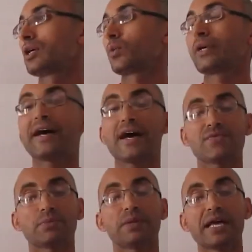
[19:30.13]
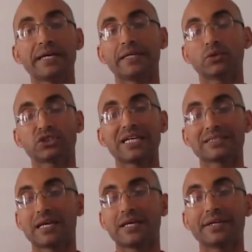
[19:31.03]
we have a play which has
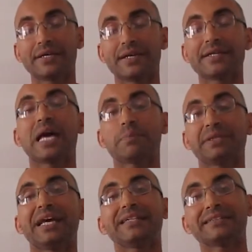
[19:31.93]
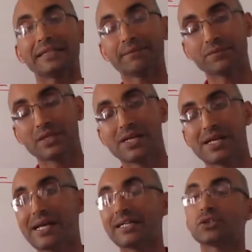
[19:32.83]
an unhappy ending,
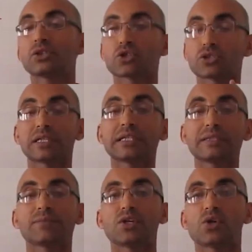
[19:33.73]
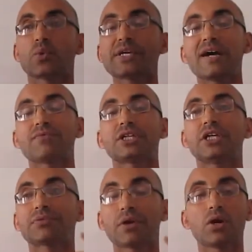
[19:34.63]
and usually we have the
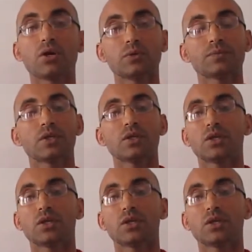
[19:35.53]
hero